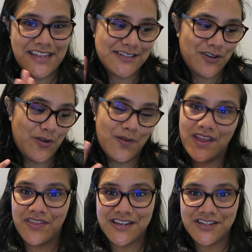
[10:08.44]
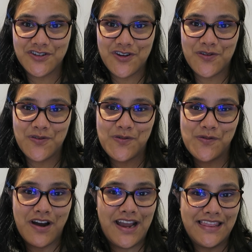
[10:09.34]
And so in this
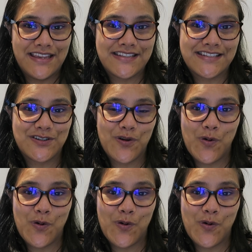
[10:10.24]
journal, I list